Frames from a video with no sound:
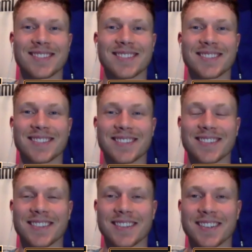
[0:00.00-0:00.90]

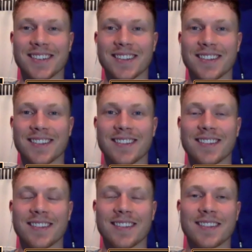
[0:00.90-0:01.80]

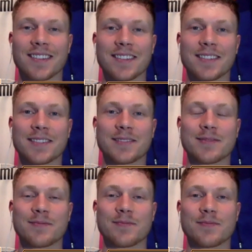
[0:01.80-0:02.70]

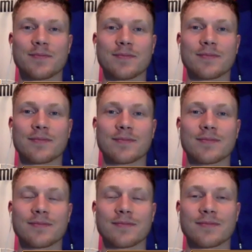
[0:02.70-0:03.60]

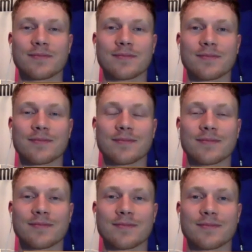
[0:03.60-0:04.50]

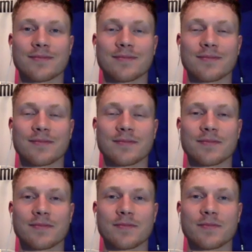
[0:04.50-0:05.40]

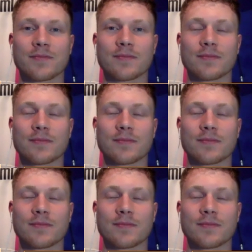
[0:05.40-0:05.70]
(not speaking)